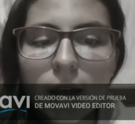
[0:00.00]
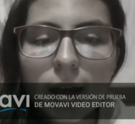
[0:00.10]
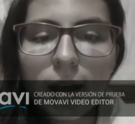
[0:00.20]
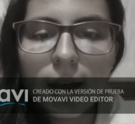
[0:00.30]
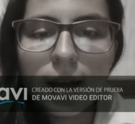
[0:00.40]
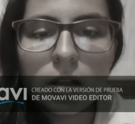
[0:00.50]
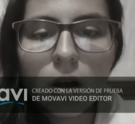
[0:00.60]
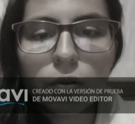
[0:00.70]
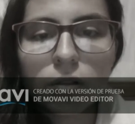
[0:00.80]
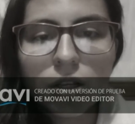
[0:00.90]

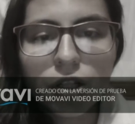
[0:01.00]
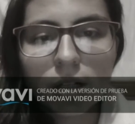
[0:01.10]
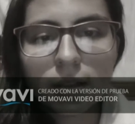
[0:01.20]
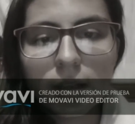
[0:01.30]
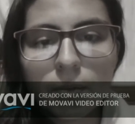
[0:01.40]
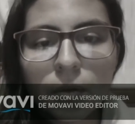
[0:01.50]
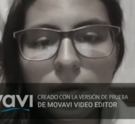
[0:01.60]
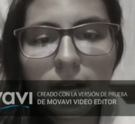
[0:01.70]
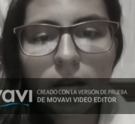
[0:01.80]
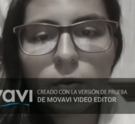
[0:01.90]
Hello, teacher. The
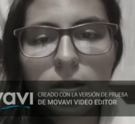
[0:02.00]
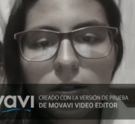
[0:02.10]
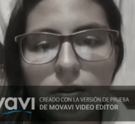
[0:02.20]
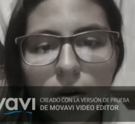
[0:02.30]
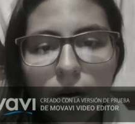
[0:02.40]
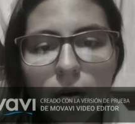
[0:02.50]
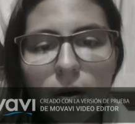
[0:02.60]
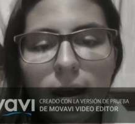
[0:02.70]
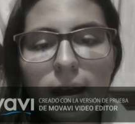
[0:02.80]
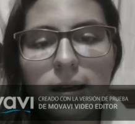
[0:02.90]
movie that we saw
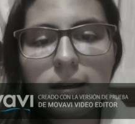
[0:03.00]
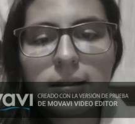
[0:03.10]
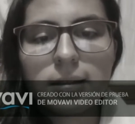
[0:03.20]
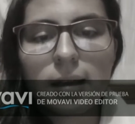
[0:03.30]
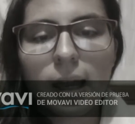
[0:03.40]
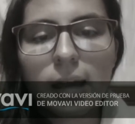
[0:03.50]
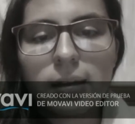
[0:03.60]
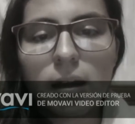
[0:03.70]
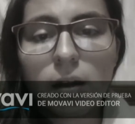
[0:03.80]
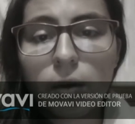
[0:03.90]
is
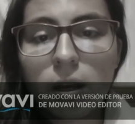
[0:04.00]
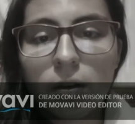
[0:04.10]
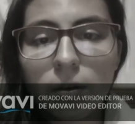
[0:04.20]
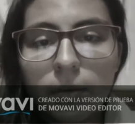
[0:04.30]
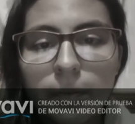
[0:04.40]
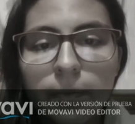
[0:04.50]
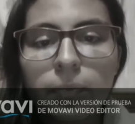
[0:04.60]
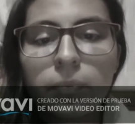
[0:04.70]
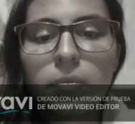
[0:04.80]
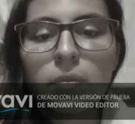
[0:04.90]
Get the Gringo.
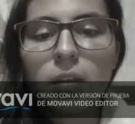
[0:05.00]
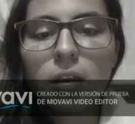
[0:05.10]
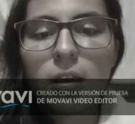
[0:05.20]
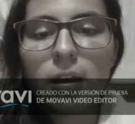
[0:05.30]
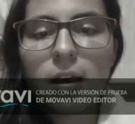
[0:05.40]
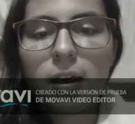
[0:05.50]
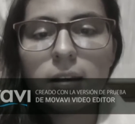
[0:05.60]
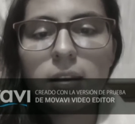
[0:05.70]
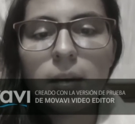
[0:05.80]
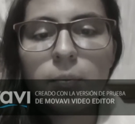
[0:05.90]

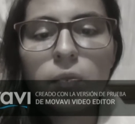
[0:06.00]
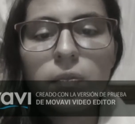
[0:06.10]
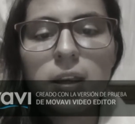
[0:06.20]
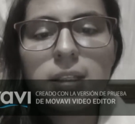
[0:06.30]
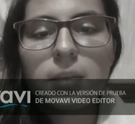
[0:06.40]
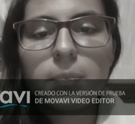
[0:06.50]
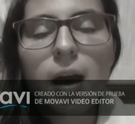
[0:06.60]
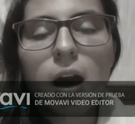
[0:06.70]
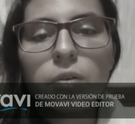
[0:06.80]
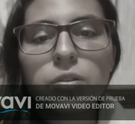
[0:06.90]
The movie is
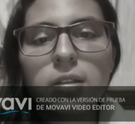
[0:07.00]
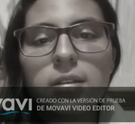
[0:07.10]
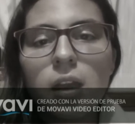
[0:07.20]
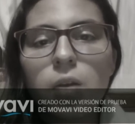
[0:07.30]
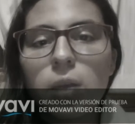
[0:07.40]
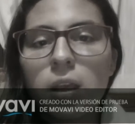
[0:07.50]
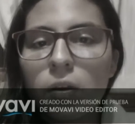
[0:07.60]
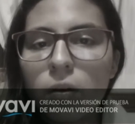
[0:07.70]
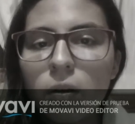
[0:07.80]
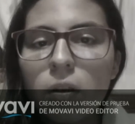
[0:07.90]
about the
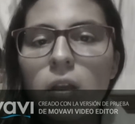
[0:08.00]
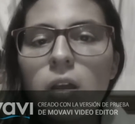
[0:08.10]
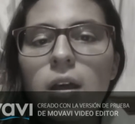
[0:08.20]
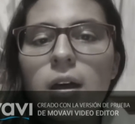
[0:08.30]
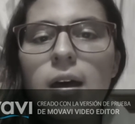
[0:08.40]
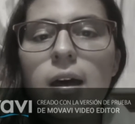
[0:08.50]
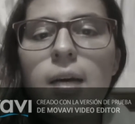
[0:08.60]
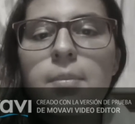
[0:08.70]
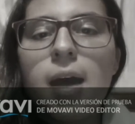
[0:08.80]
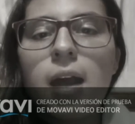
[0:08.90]
gringo,
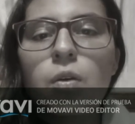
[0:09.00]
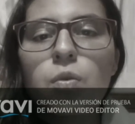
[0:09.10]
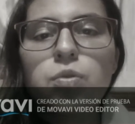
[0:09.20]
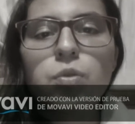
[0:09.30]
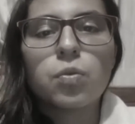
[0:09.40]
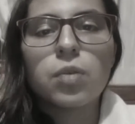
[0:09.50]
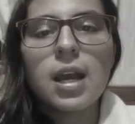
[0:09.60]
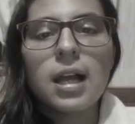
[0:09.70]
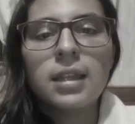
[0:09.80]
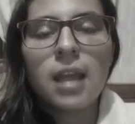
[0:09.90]
a man whose
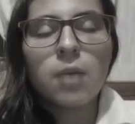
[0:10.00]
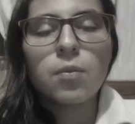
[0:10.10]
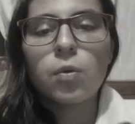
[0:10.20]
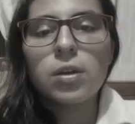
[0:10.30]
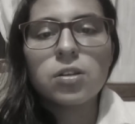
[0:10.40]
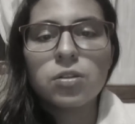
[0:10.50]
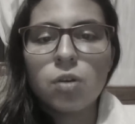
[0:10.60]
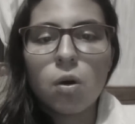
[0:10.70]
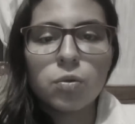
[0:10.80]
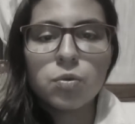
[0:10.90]
real name we don't
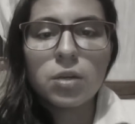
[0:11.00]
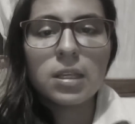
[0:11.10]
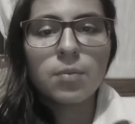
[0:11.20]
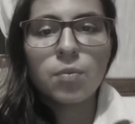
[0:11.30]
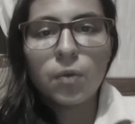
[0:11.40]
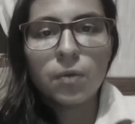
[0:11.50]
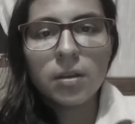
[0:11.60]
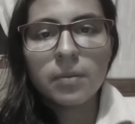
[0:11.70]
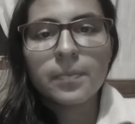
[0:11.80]
know during the movie.